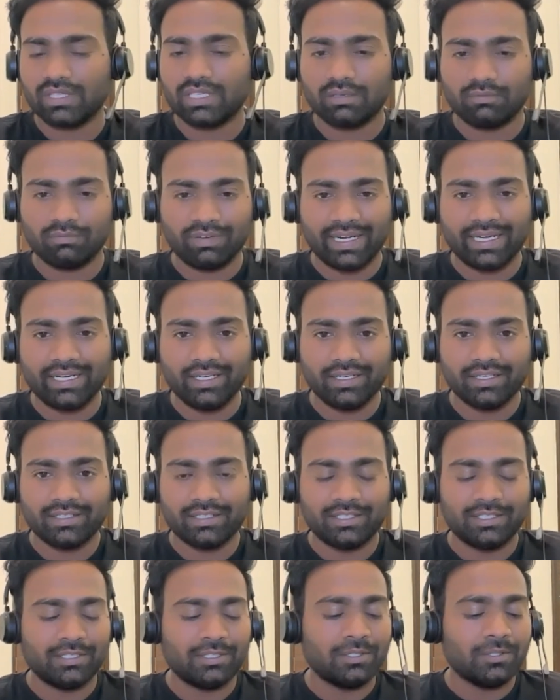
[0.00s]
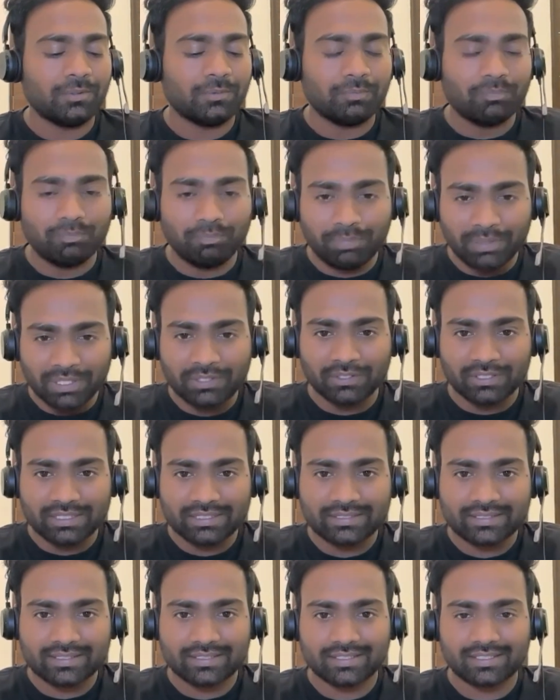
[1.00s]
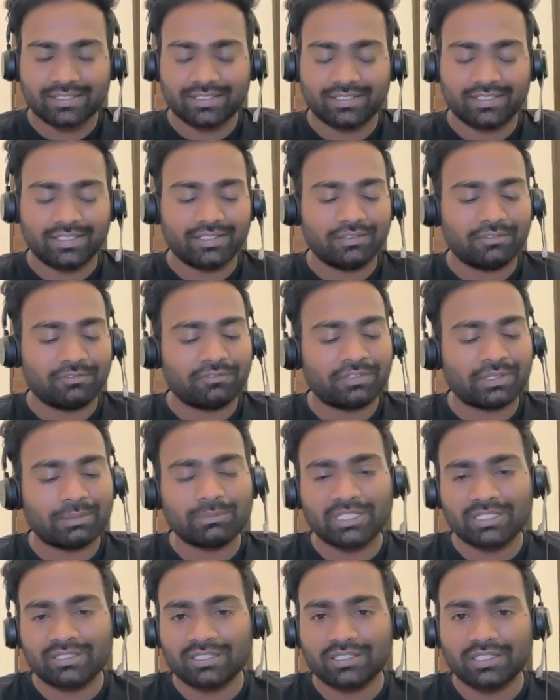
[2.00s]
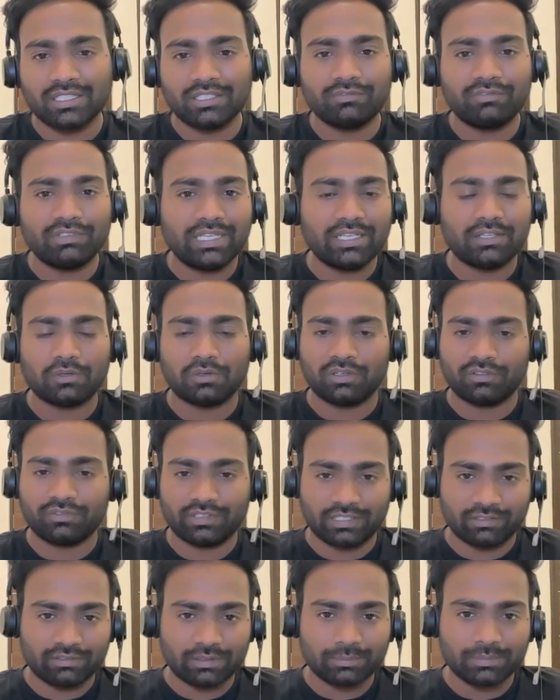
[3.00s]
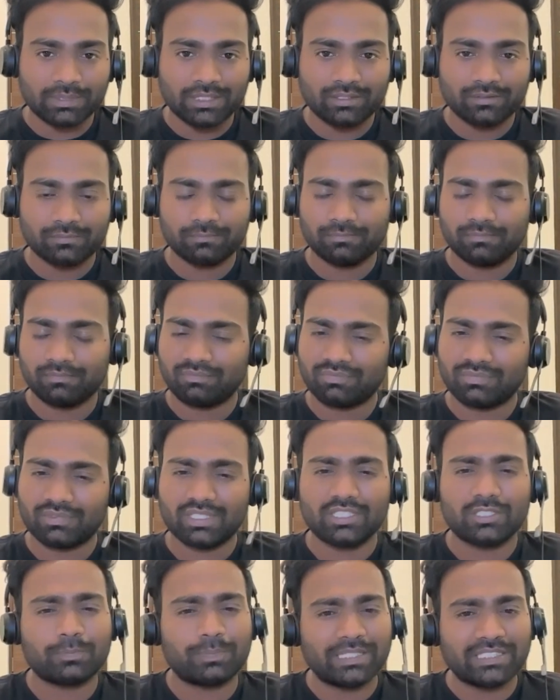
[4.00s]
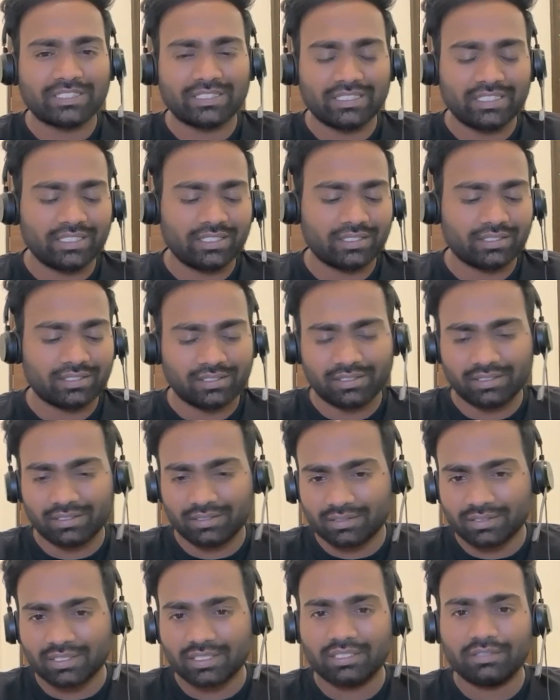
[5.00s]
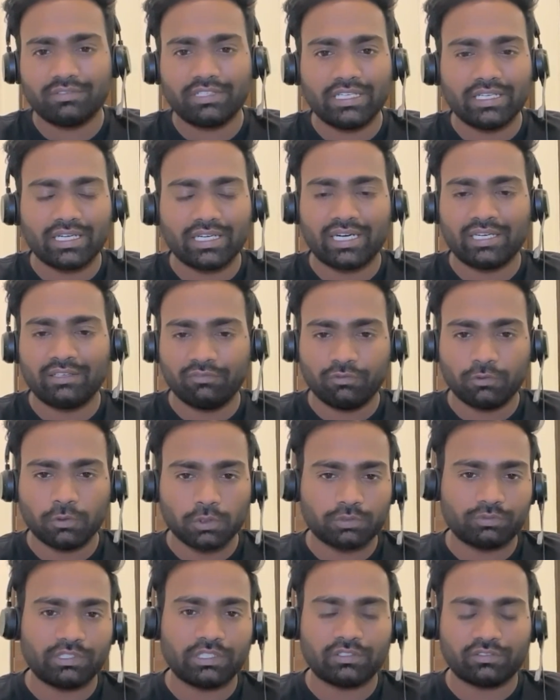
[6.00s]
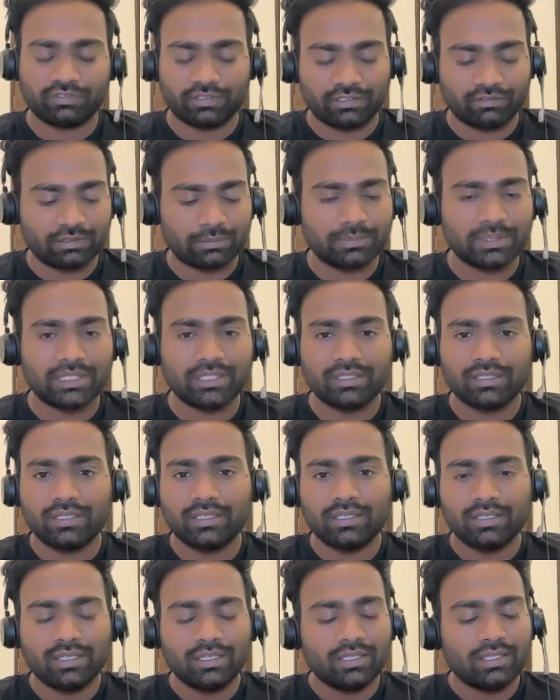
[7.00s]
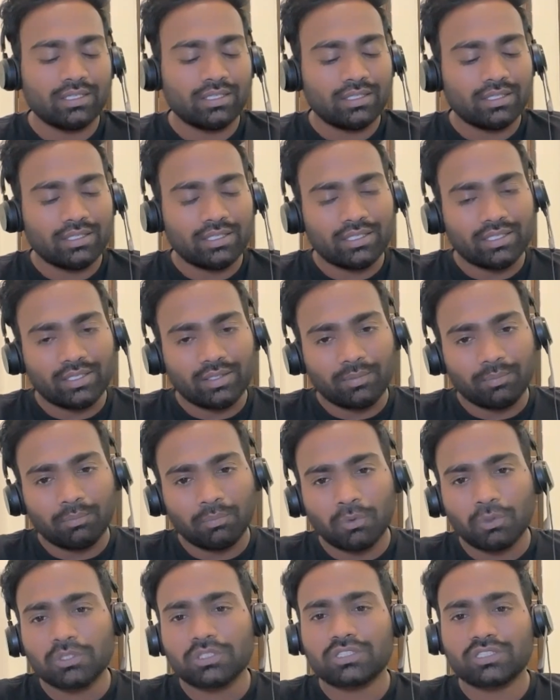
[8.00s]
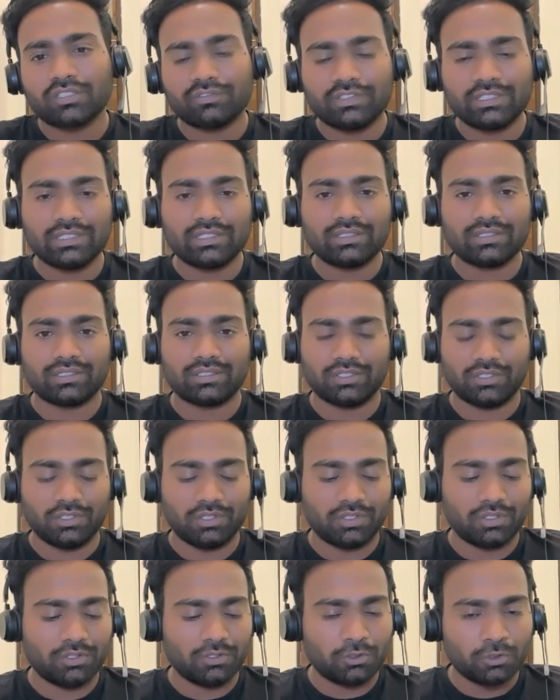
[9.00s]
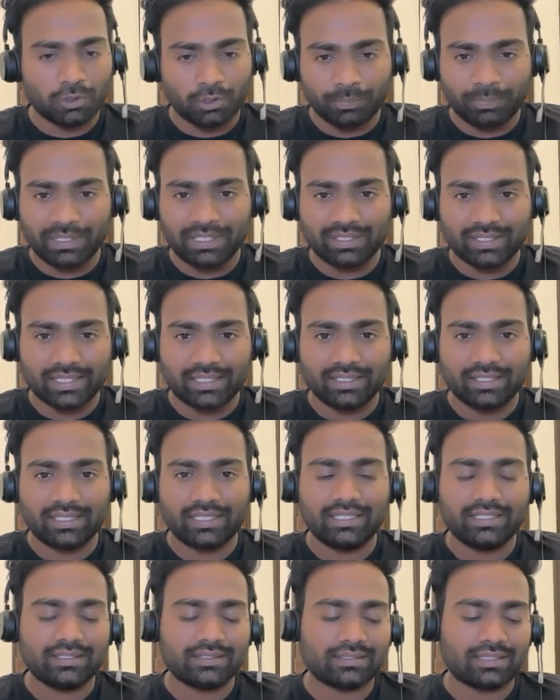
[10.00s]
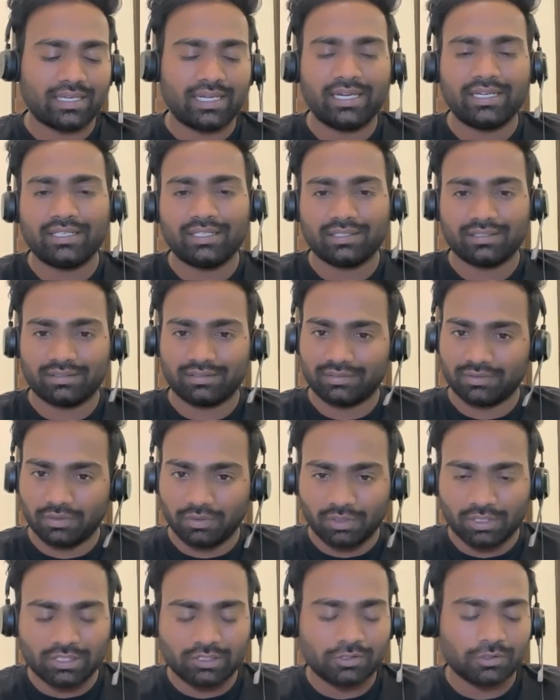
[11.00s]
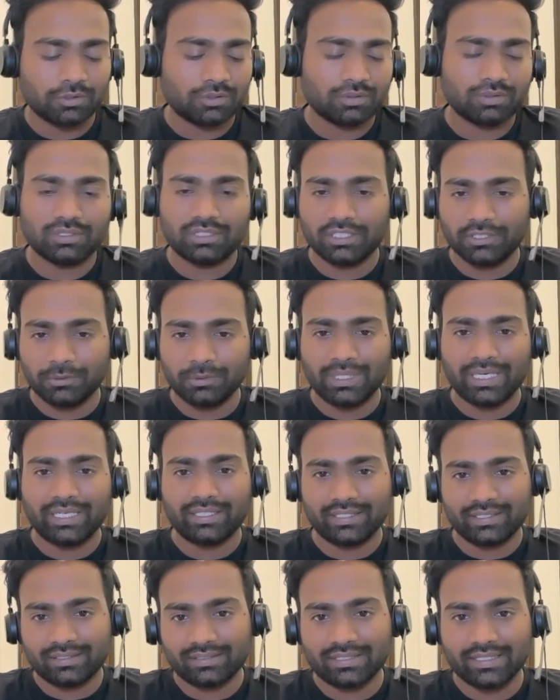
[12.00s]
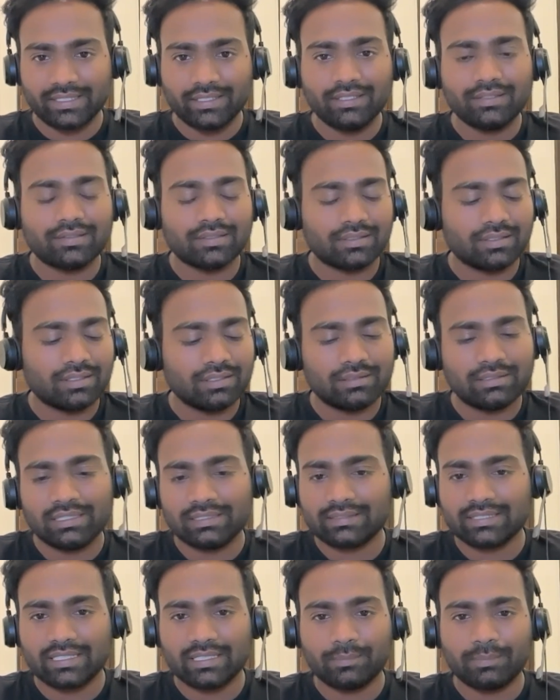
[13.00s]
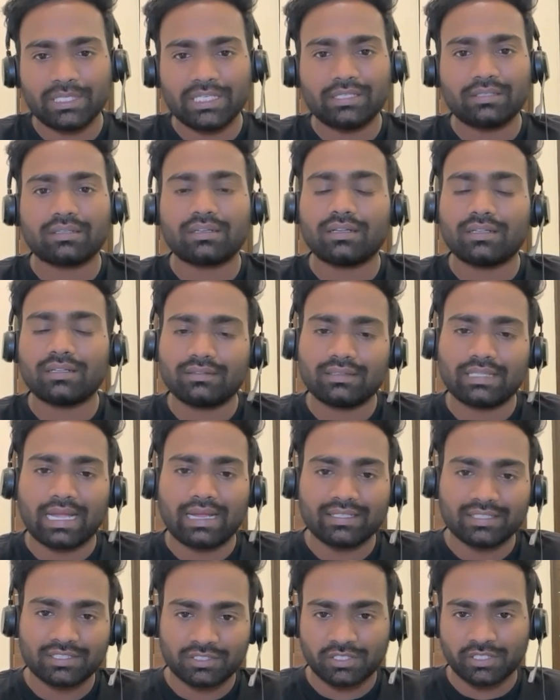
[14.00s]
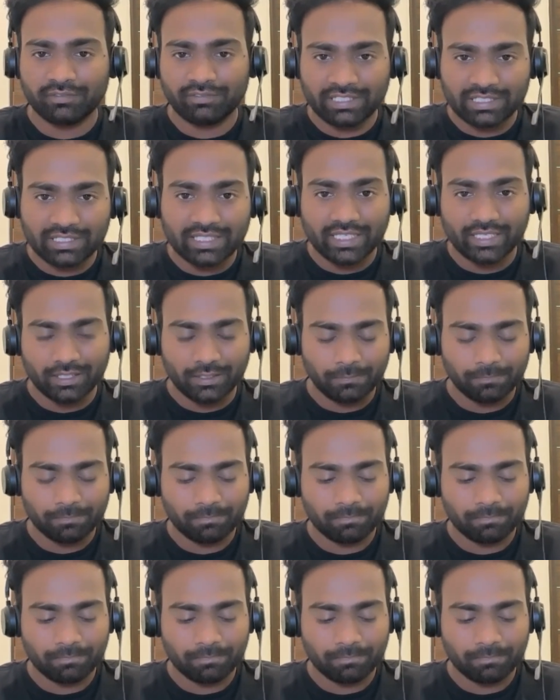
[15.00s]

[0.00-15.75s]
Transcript: Why? Because from the third week of November, especially third week and fourth week of November, most of the European countries and also the United States, they celebrate Thanksgiving Day.